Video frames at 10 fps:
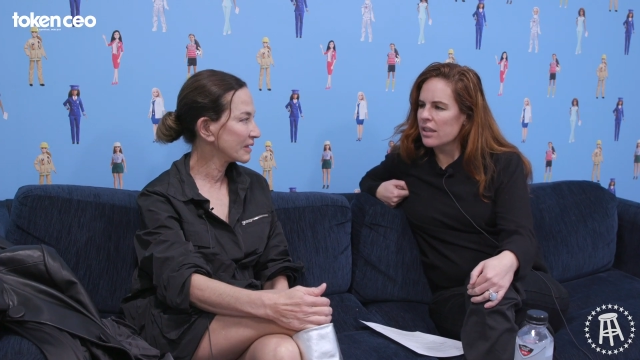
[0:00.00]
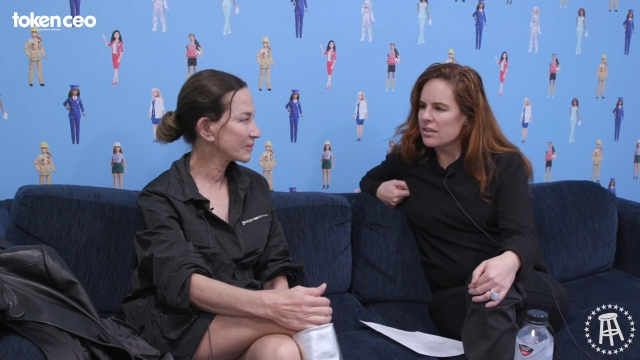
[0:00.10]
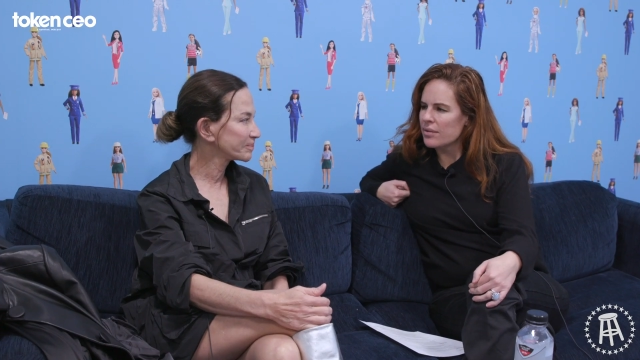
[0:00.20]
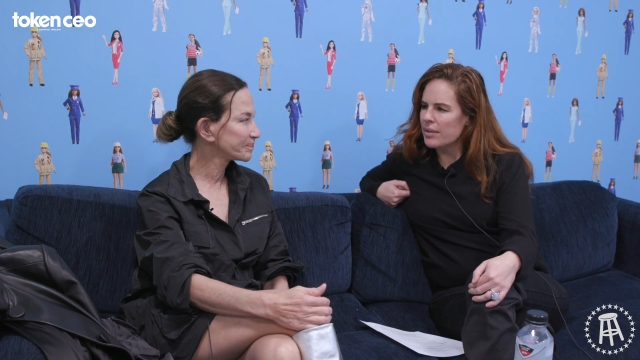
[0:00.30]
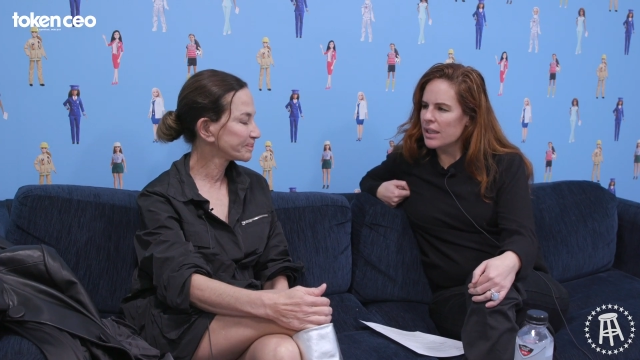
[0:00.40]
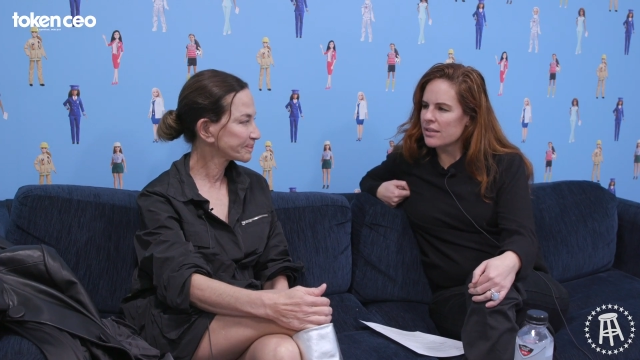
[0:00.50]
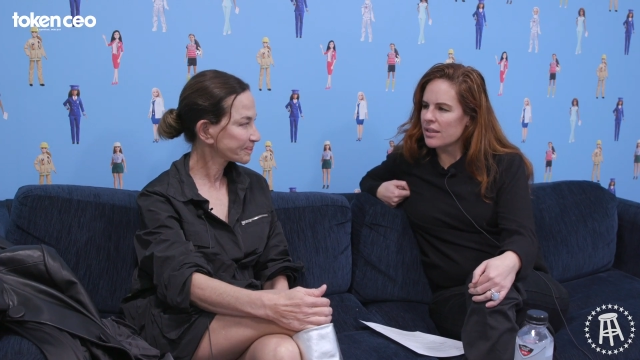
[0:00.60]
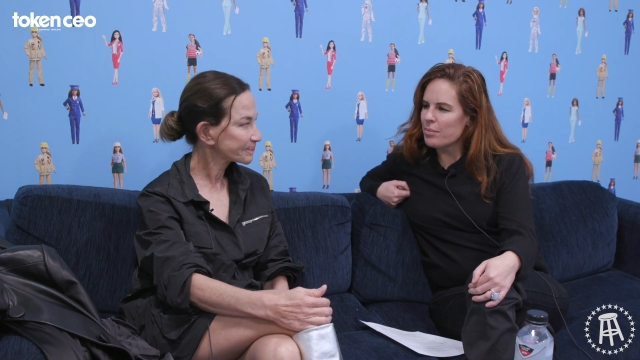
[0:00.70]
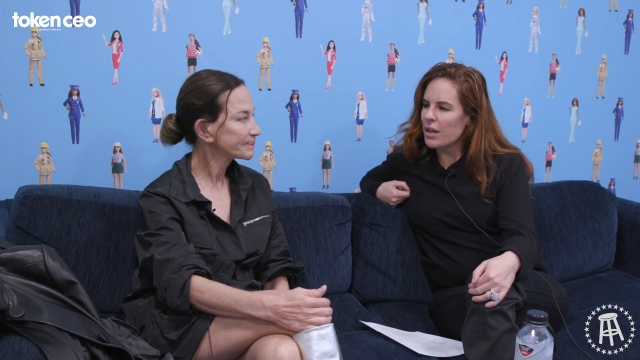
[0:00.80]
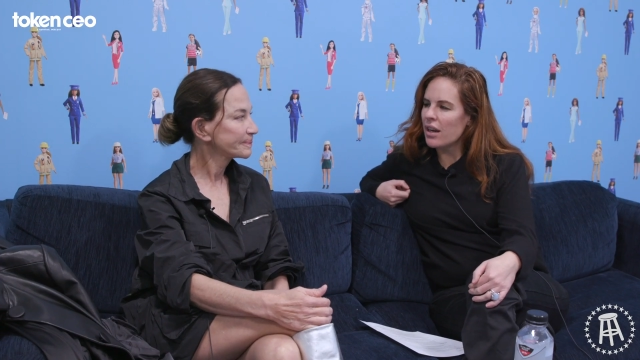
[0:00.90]
Speaker 1: Yeah, it's amazing.
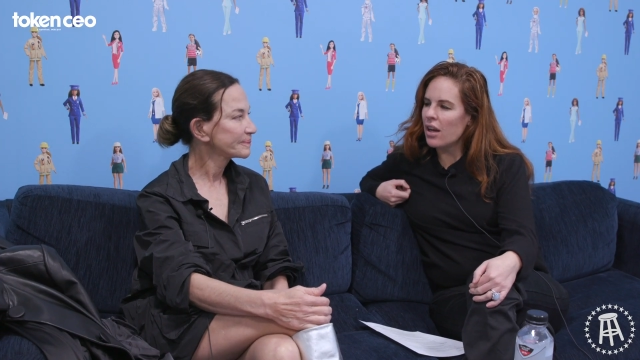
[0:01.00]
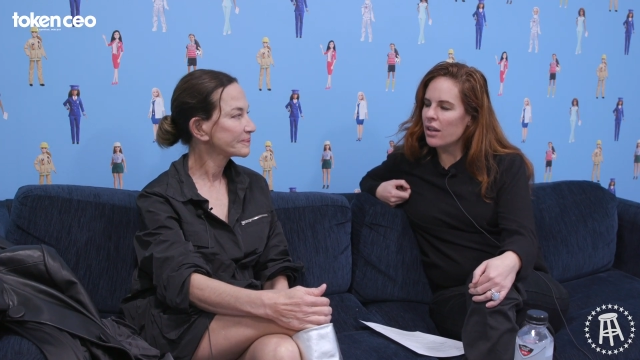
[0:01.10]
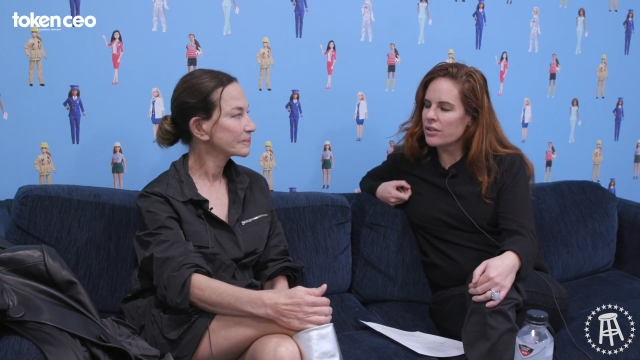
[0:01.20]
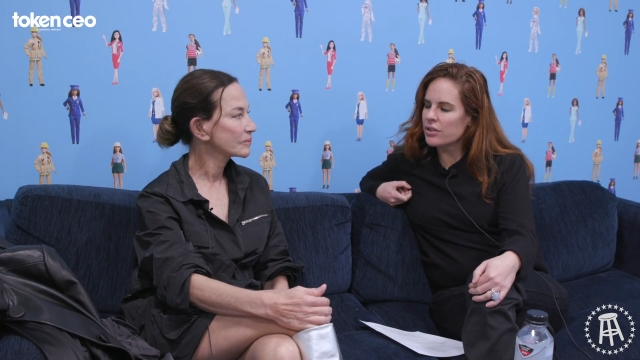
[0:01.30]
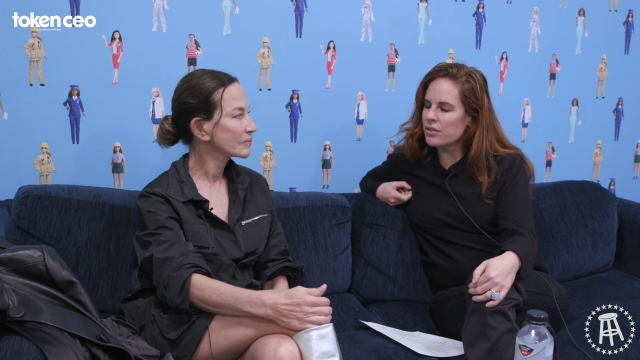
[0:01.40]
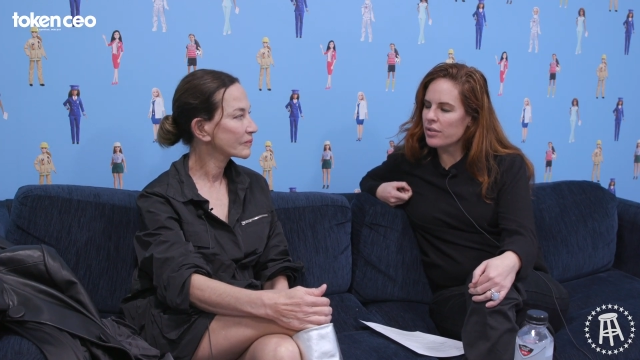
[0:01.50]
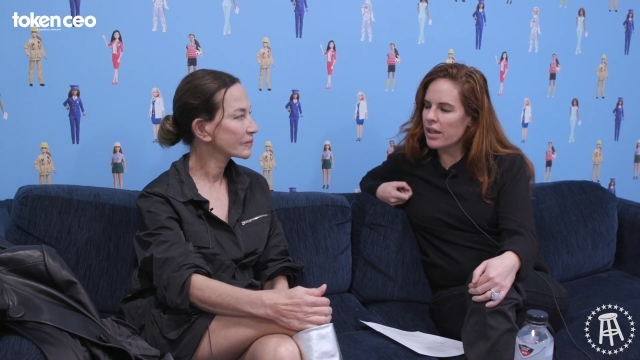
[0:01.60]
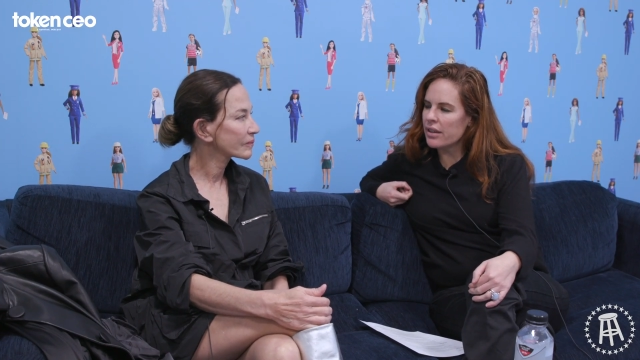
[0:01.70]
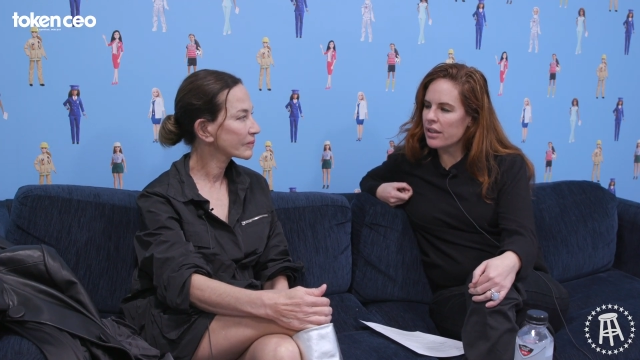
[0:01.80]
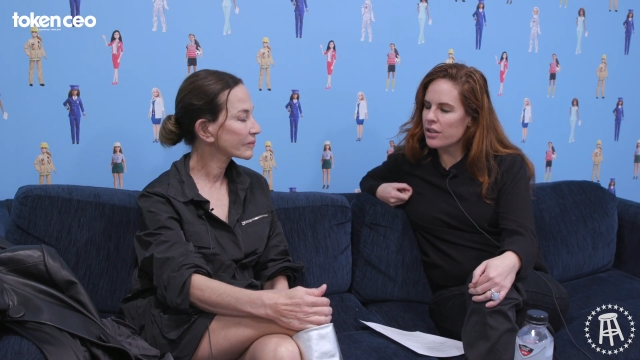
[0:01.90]
But I also
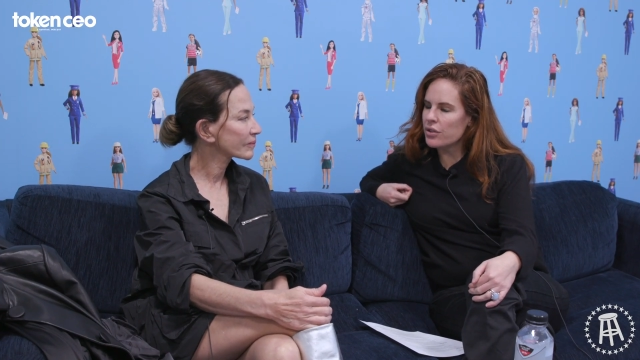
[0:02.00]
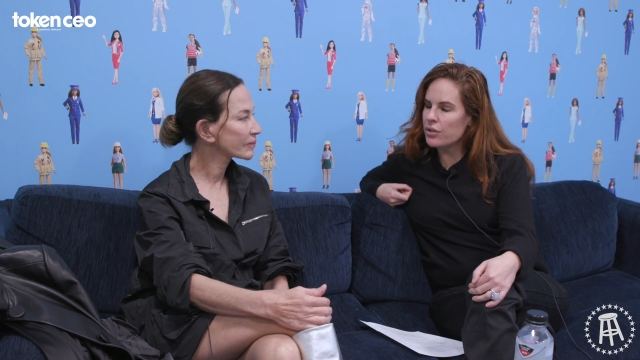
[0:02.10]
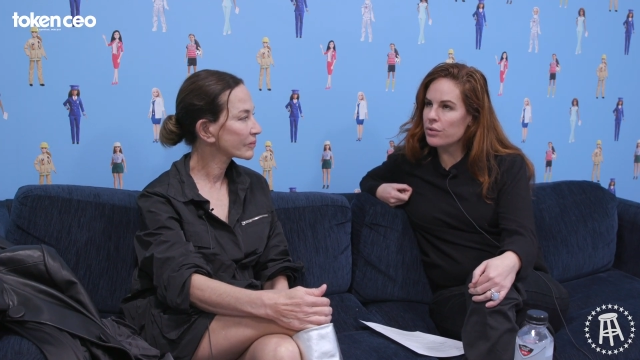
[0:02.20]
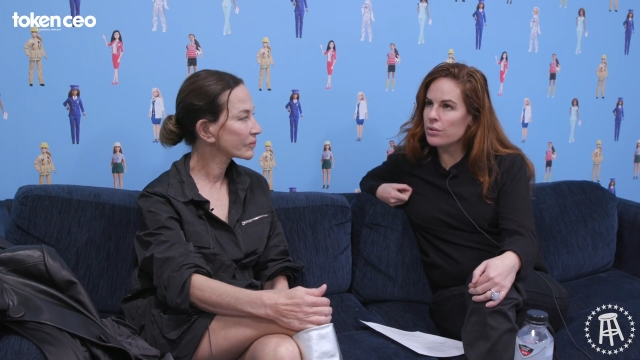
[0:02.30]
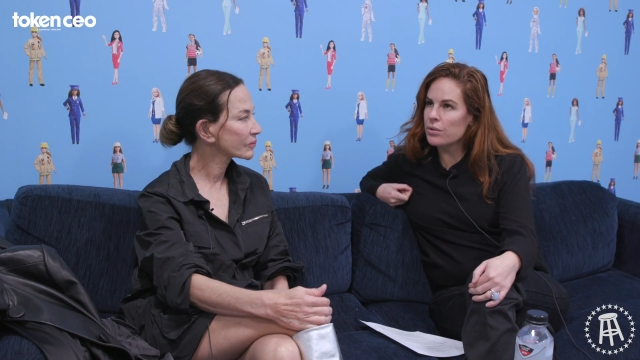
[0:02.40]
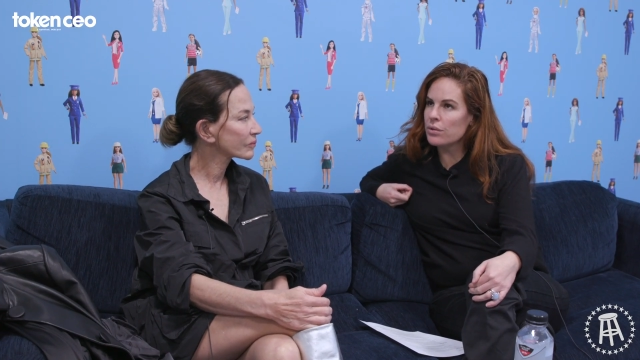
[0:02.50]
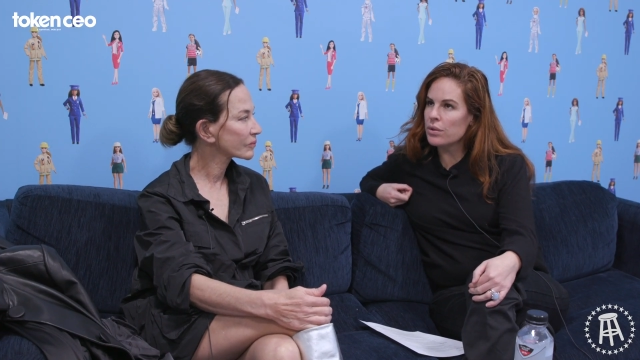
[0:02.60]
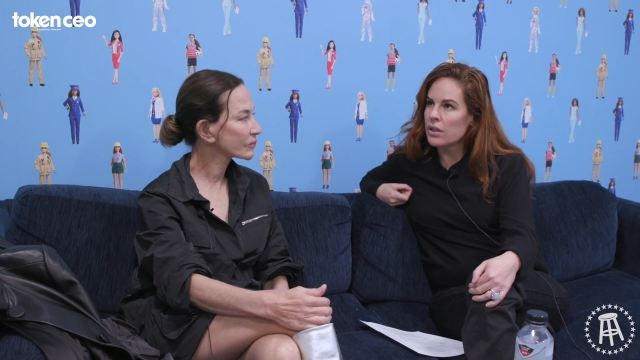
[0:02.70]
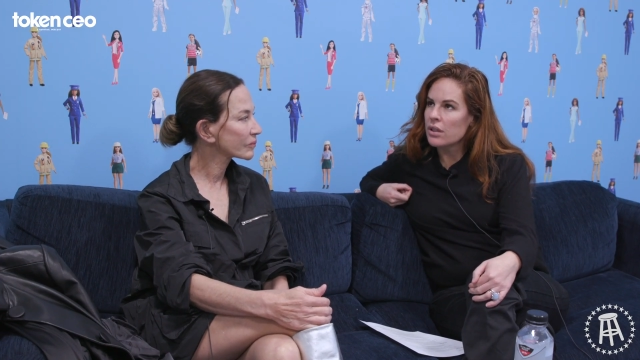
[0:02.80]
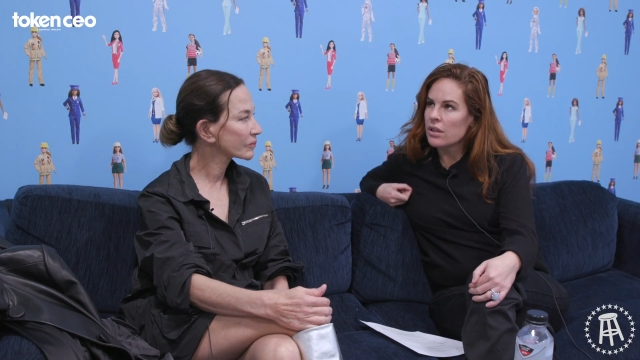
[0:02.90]
read that you,